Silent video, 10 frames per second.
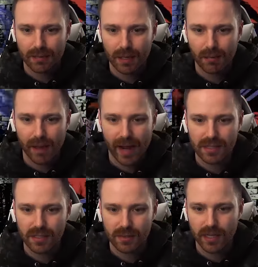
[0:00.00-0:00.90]
Combo
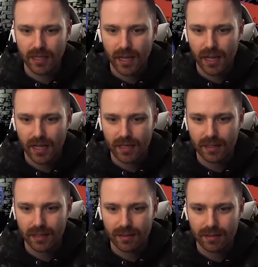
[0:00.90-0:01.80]
mastery
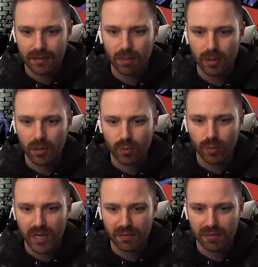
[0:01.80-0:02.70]
again. Temporal
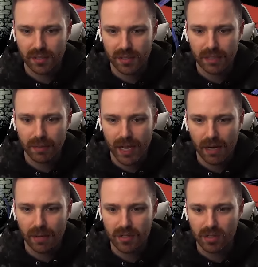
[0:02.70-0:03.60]
rift,
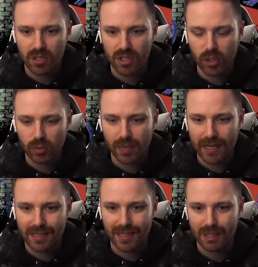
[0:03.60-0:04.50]
nearby enemies are slowed
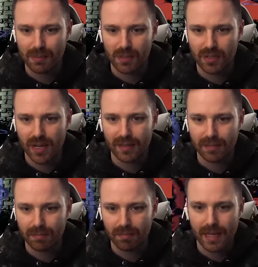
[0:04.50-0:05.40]
by
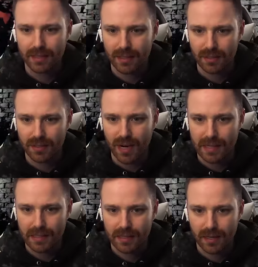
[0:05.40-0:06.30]
6%. B, that sounds
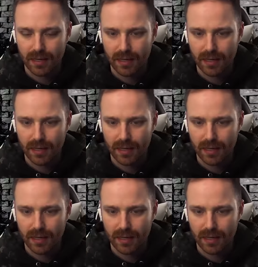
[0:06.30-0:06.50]
nice.